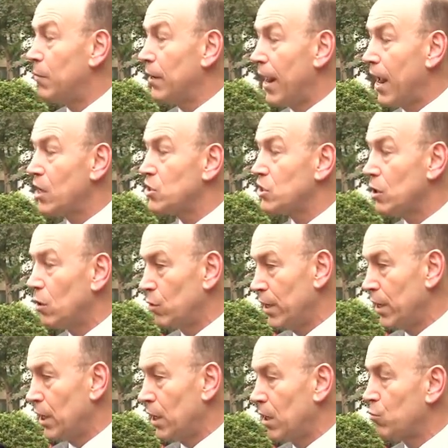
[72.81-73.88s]
but household
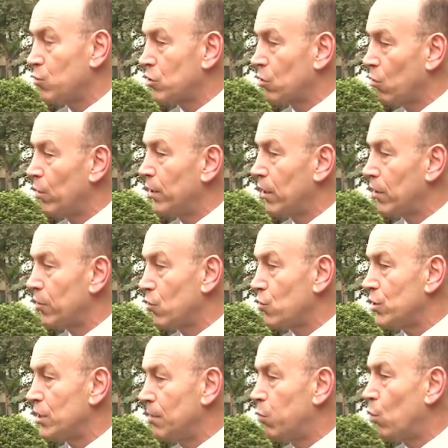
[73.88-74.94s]
income was growing at
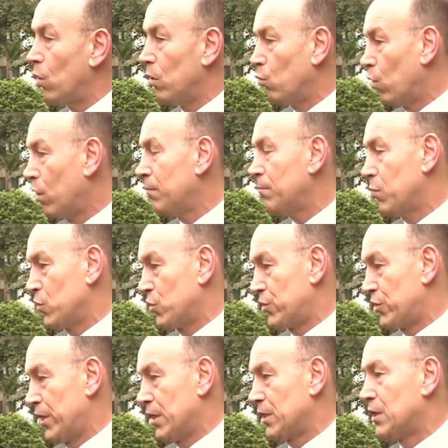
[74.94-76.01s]

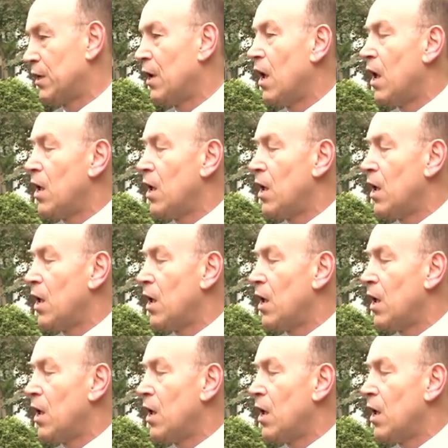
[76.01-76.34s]
13.1%.